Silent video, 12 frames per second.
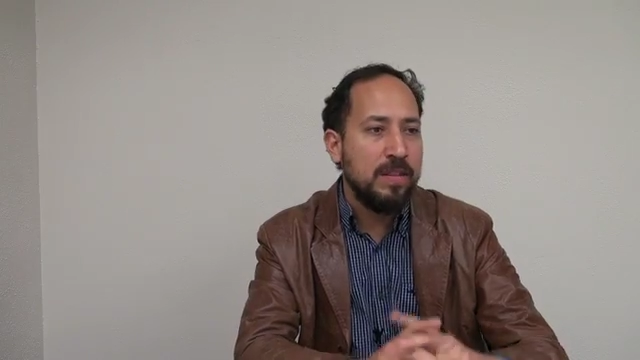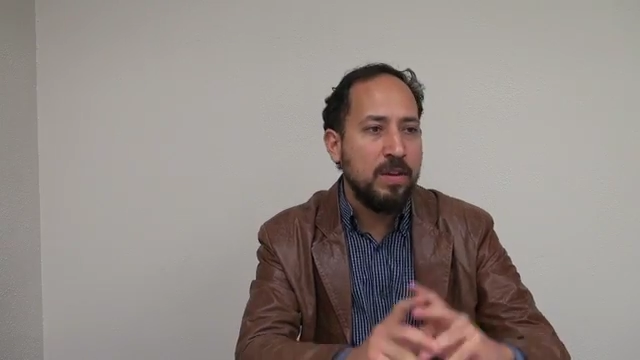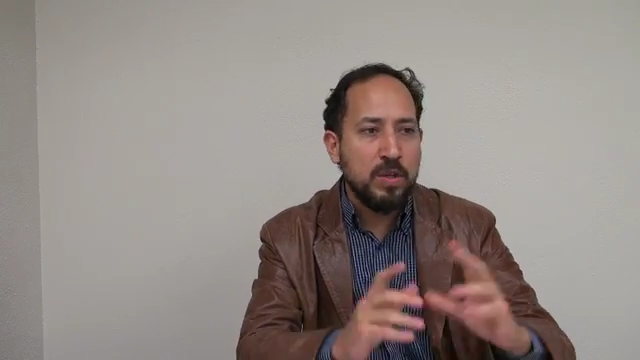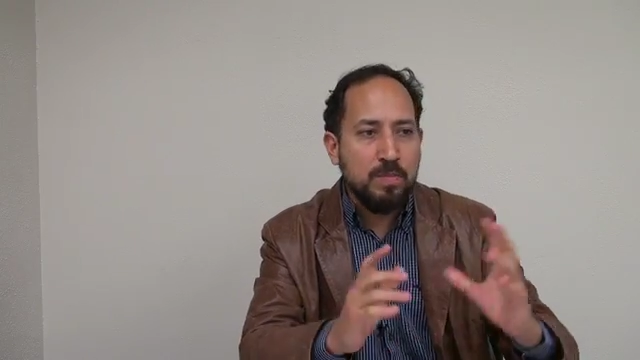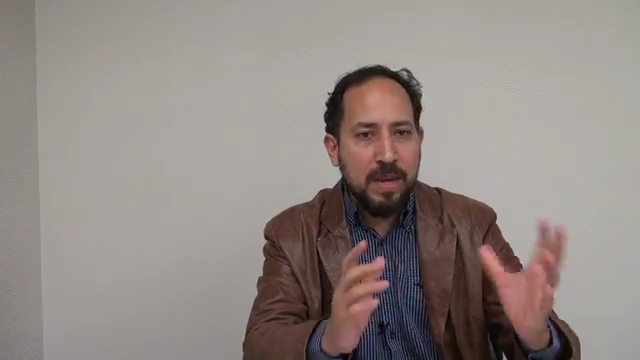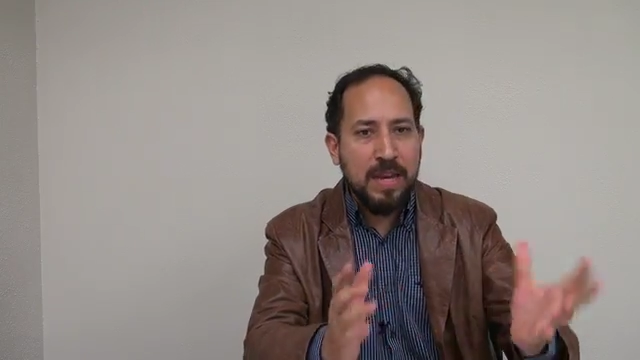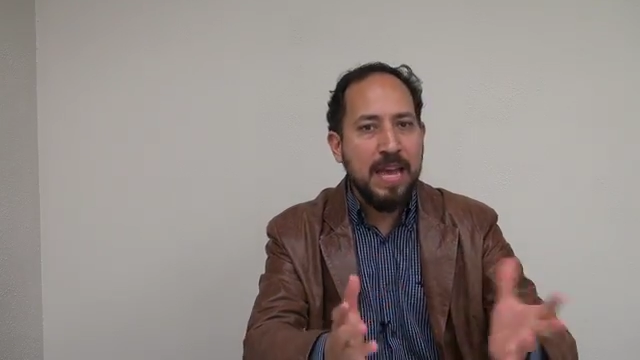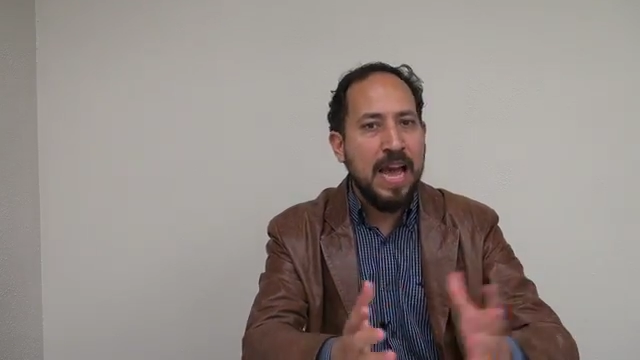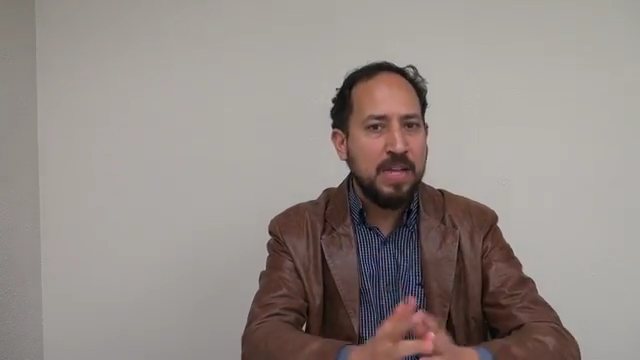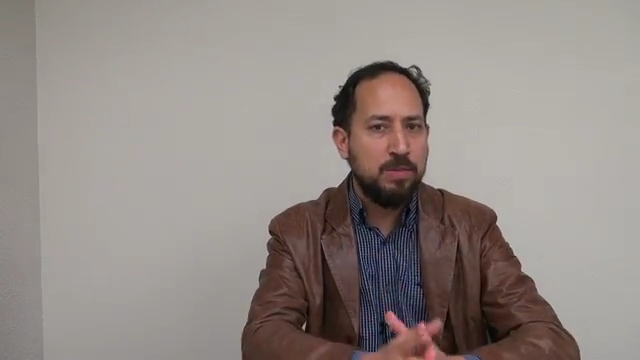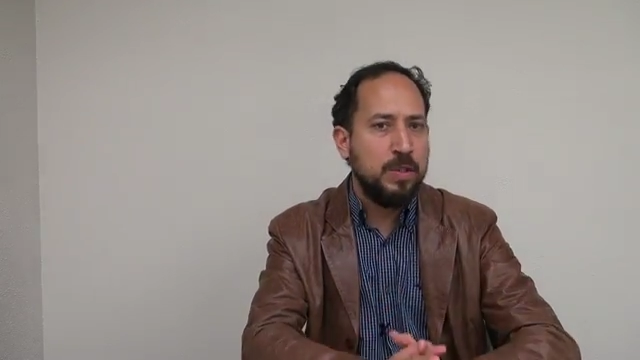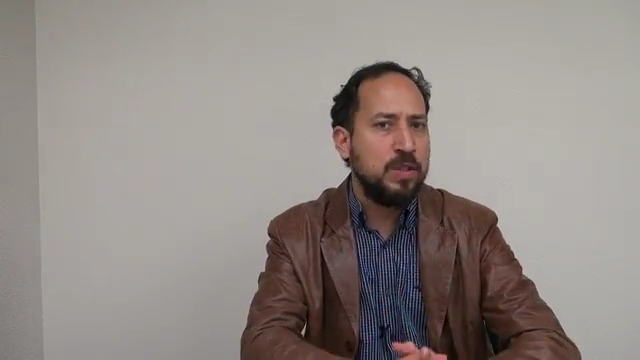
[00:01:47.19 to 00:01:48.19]
There's many
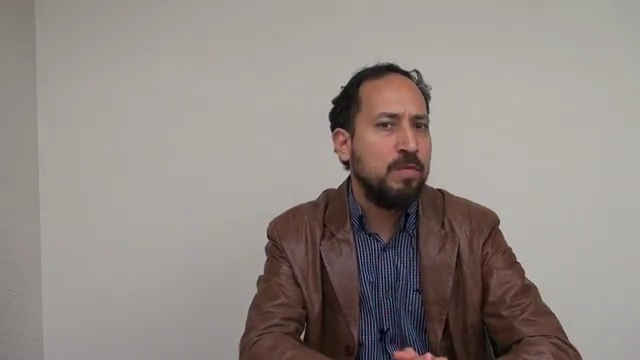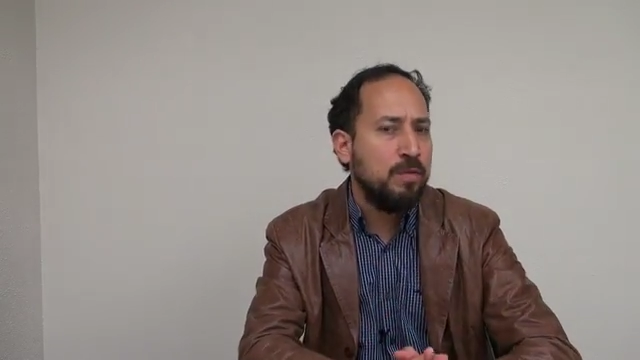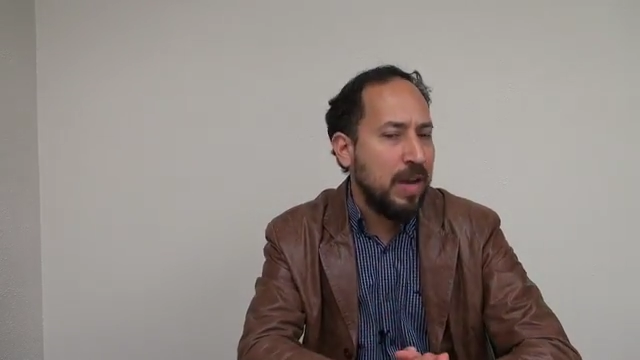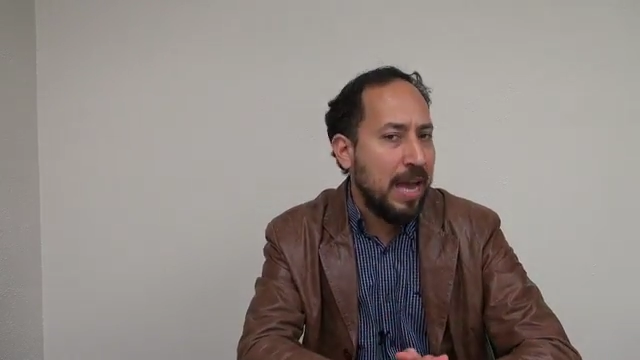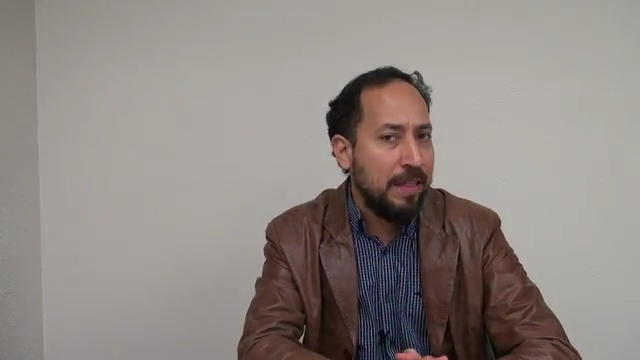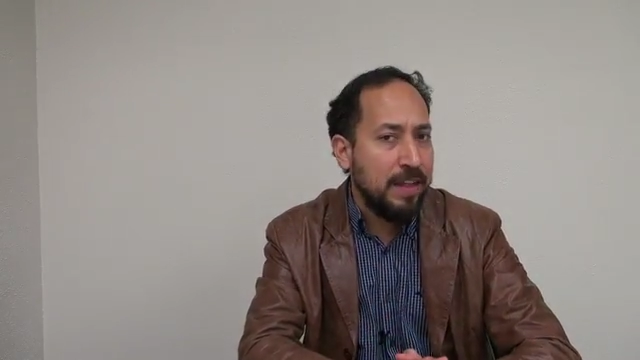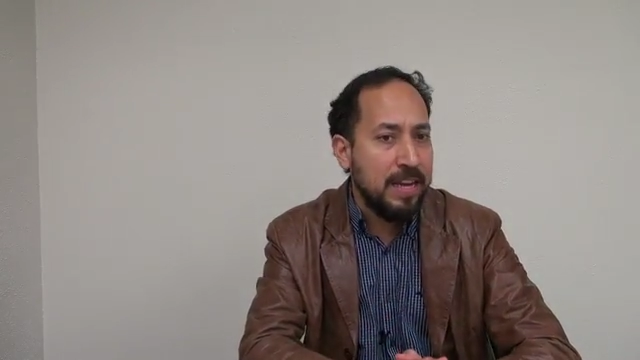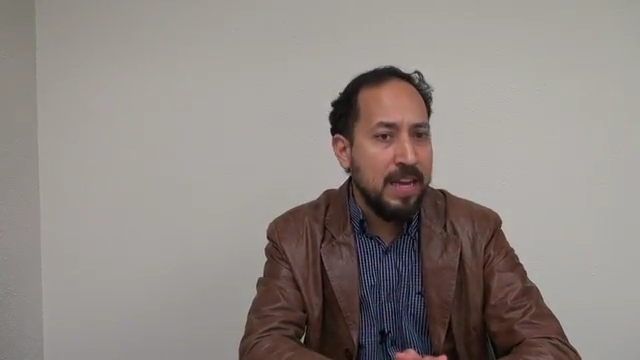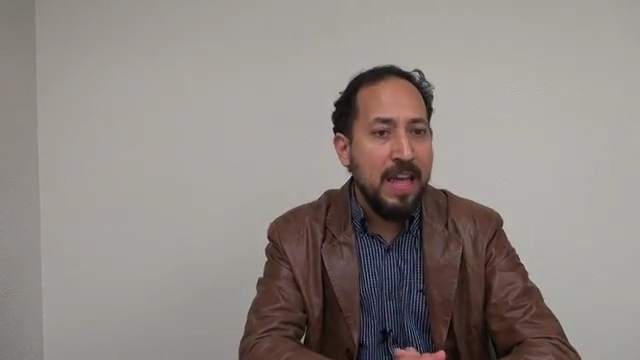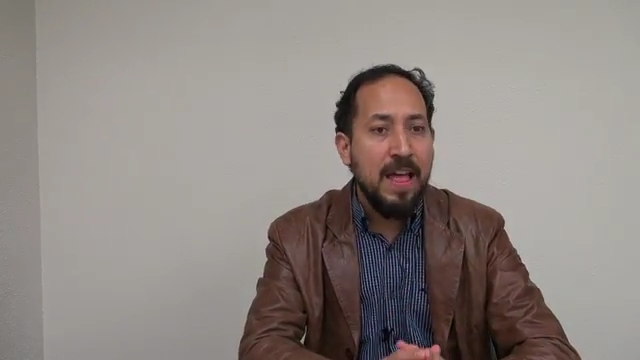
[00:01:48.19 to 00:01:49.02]
aspects of reality